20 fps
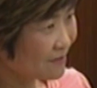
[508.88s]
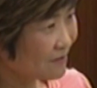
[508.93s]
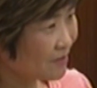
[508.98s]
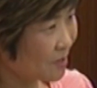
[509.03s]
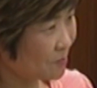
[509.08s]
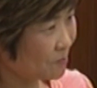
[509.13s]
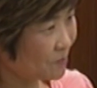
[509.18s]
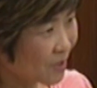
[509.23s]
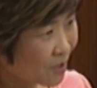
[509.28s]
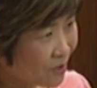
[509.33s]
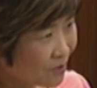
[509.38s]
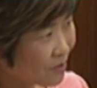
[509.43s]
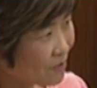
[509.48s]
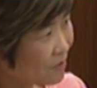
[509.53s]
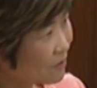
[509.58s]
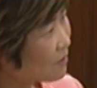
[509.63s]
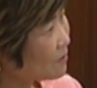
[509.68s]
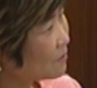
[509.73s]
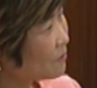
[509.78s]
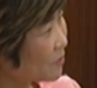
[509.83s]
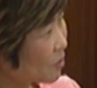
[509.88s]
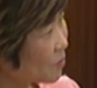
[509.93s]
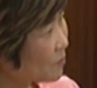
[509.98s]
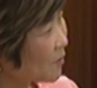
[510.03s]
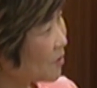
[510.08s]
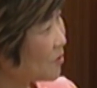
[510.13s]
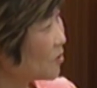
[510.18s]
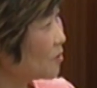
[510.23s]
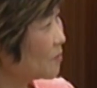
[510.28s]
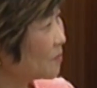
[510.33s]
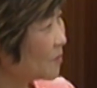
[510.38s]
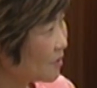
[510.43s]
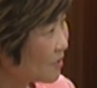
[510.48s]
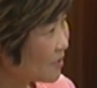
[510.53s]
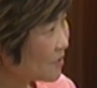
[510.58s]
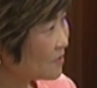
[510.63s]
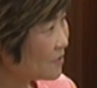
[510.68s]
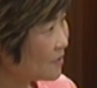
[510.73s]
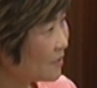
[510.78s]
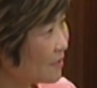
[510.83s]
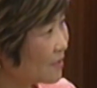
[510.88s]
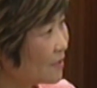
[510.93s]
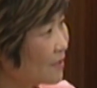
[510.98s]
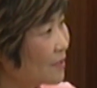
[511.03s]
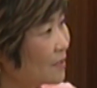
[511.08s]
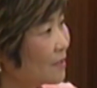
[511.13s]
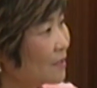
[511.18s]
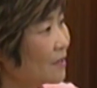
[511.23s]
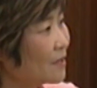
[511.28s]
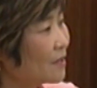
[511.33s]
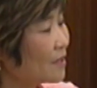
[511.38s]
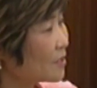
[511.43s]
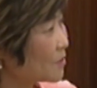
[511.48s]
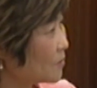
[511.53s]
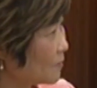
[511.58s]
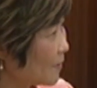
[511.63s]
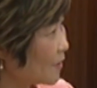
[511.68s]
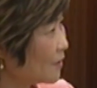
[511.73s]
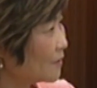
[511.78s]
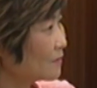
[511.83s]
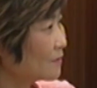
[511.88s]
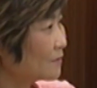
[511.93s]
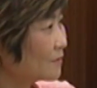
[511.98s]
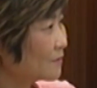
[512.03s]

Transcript: their personal responsibility as well.